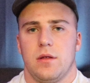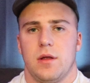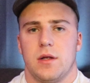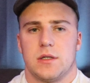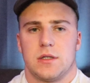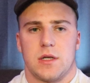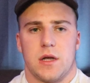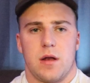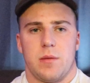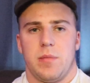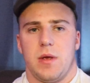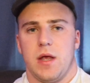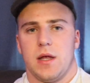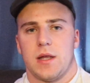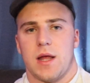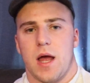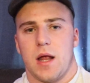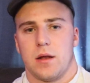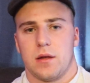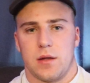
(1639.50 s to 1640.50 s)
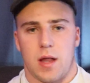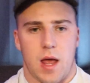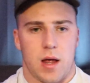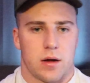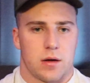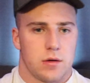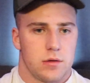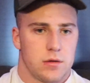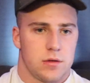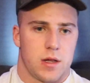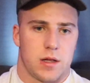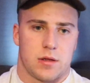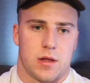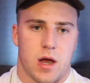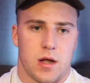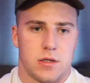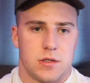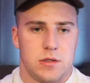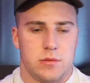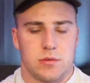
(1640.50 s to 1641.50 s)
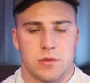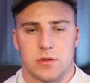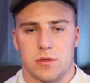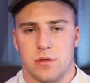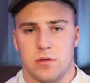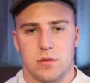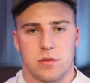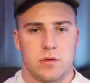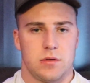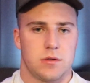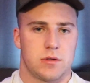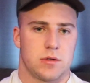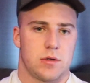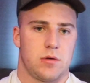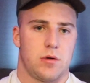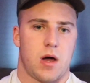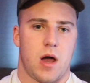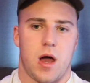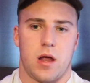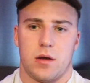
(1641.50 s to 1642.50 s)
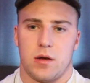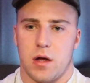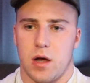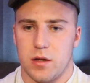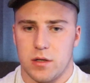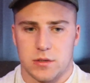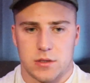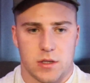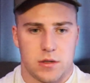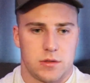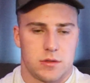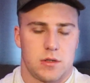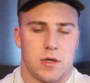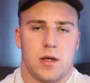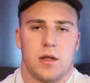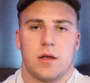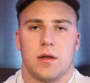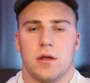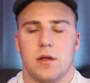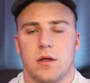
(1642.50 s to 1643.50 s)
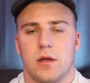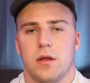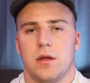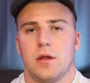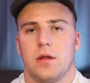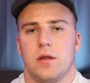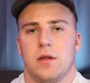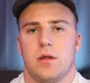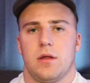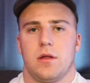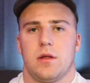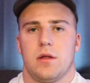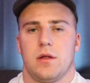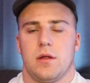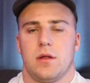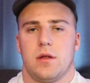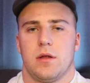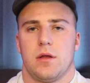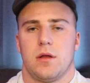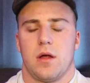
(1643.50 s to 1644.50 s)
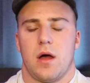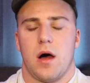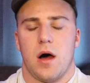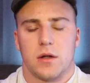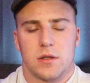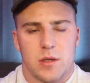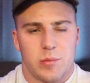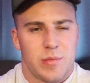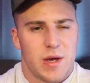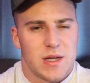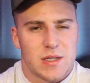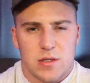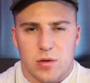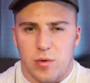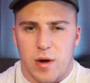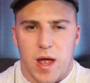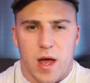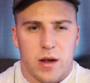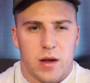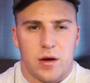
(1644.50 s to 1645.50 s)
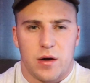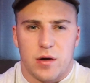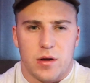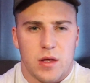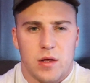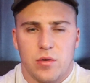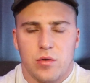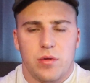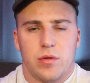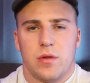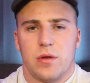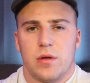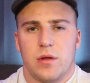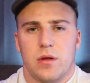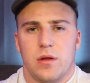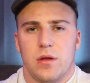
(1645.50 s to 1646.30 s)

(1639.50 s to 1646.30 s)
Instead of being that girl that thought she was so good and so hot and all this other shit. All to mess around in her youth.